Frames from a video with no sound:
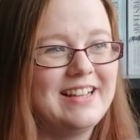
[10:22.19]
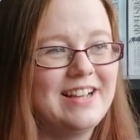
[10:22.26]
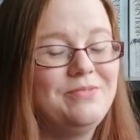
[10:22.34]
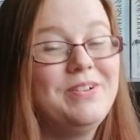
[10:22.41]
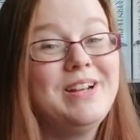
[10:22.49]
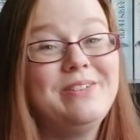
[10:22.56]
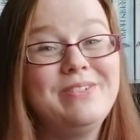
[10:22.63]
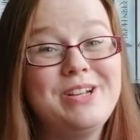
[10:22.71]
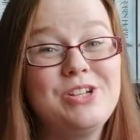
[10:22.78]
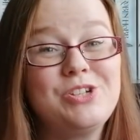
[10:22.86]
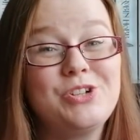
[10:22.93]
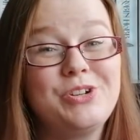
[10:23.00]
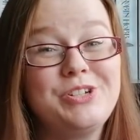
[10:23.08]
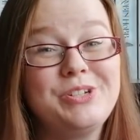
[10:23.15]
I really, really
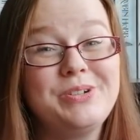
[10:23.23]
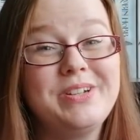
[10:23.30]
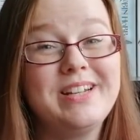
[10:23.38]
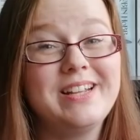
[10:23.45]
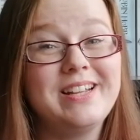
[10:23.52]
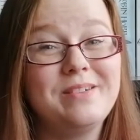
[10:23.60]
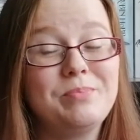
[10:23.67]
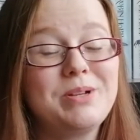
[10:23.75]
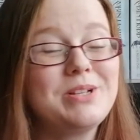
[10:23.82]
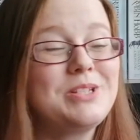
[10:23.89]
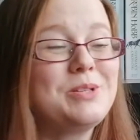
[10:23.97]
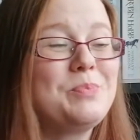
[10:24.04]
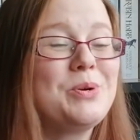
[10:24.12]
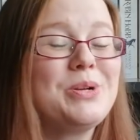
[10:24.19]
enjoyed doing it
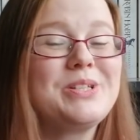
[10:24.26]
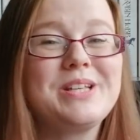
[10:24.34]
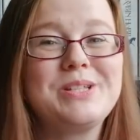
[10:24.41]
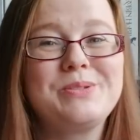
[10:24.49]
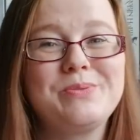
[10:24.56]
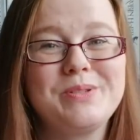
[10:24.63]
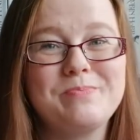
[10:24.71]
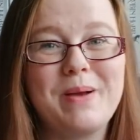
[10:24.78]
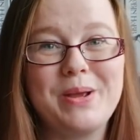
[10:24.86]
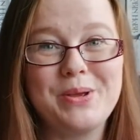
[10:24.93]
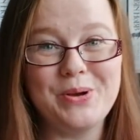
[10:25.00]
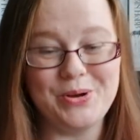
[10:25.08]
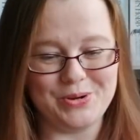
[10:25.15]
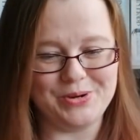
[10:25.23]
because the process was my
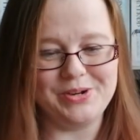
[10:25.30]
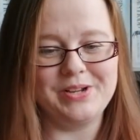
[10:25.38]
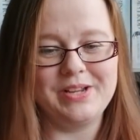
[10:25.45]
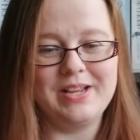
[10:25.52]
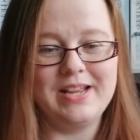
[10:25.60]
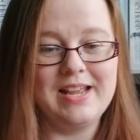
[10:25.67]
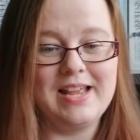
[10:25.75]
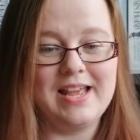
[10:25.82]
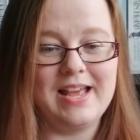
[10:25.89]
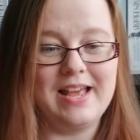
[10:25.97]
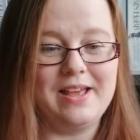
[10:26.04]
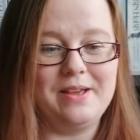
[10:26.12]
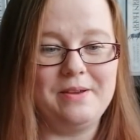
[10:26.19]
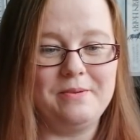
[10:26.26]
own,
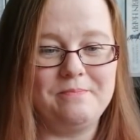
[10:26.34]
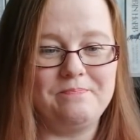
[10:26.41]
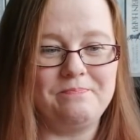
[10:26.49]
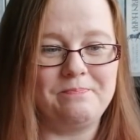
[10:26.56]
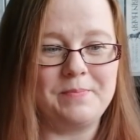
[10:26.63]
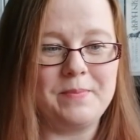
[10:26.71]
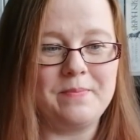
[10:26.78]
and